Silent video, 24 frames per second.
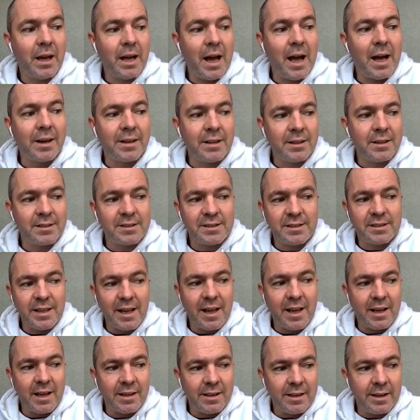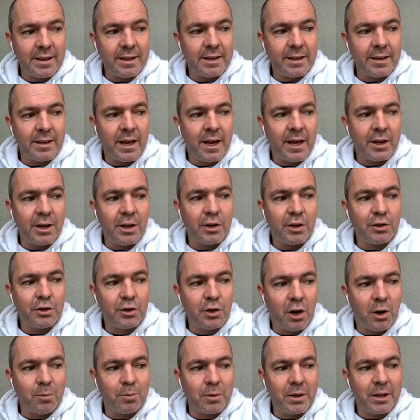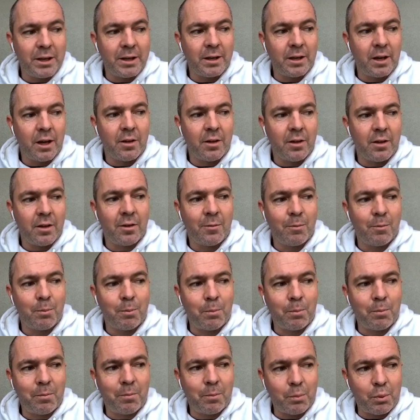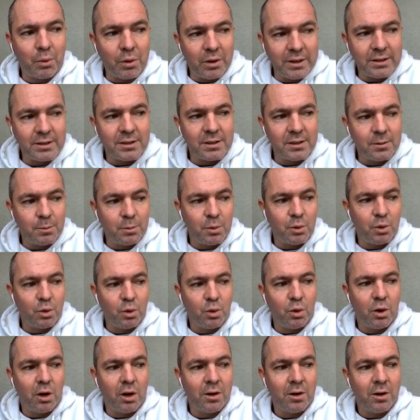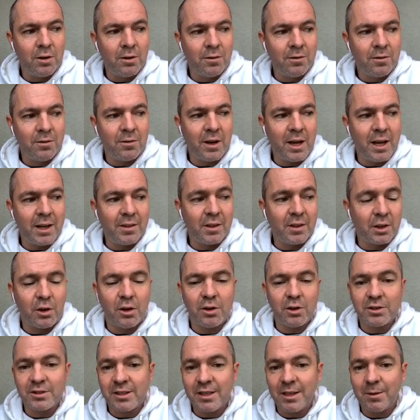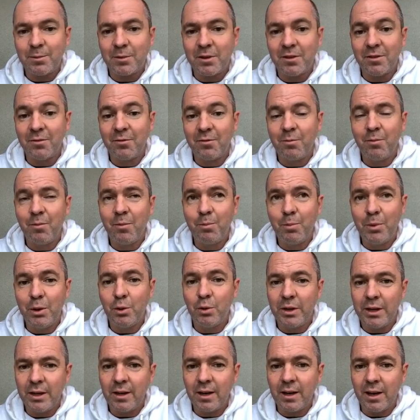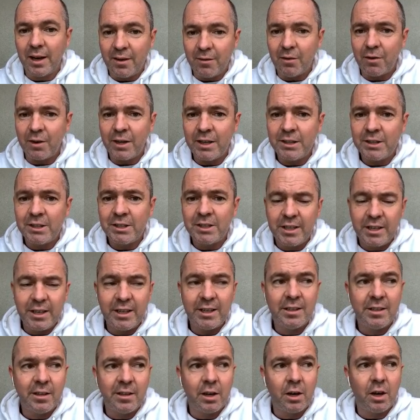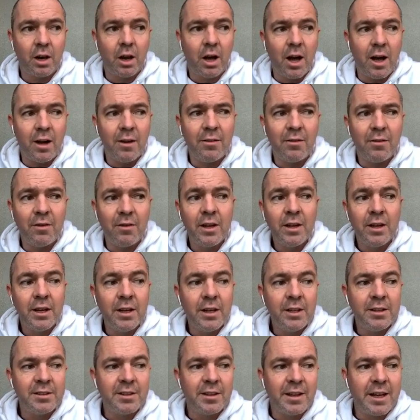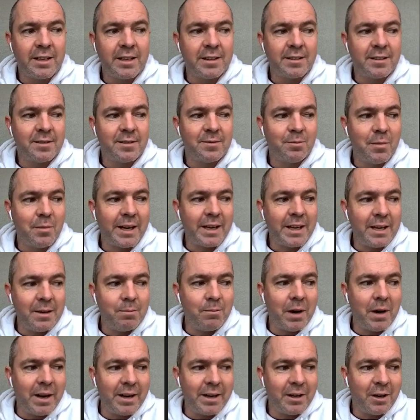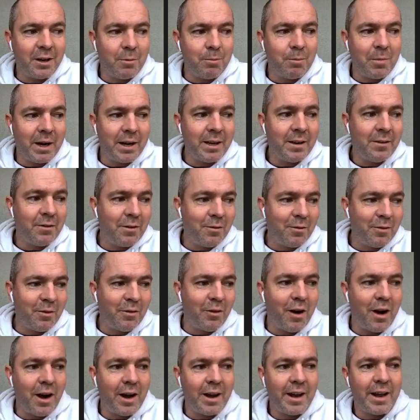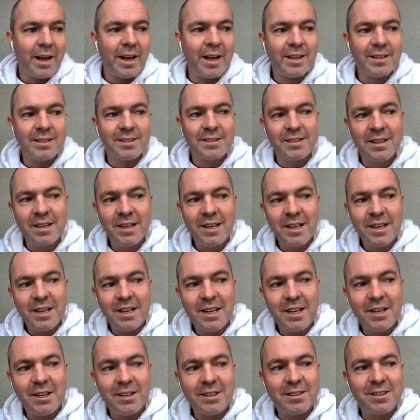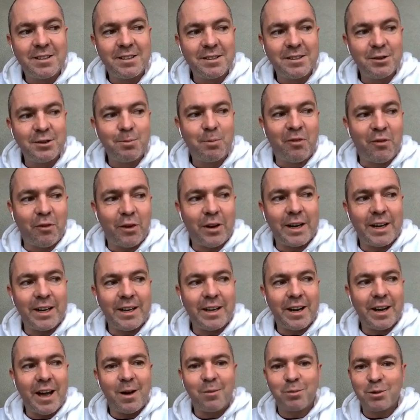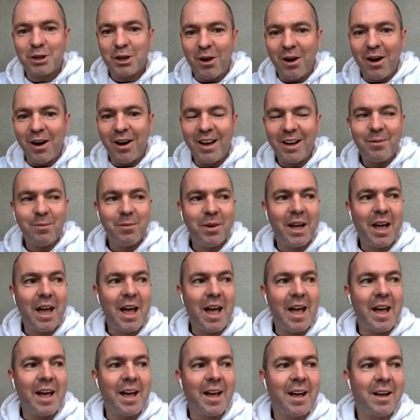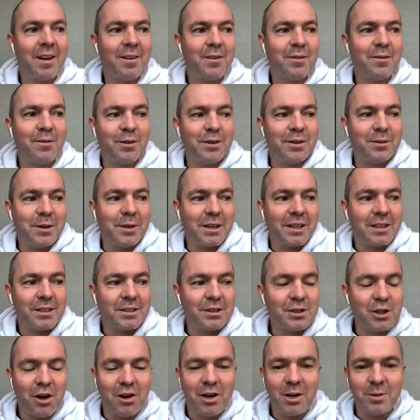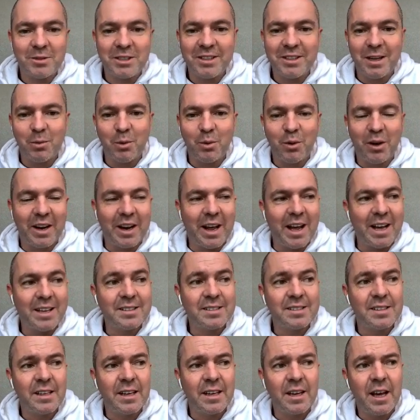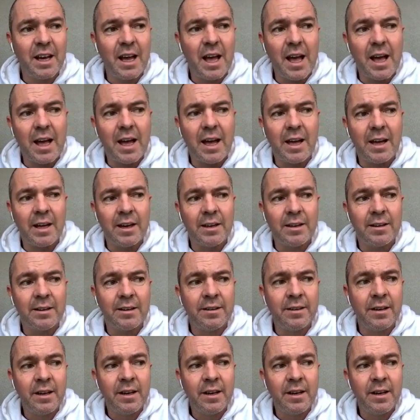understanding and adopting the principle of and the concept of building leverage into your life. So that's making money on money from finance. It's freeing up time. Time's your number one asset, and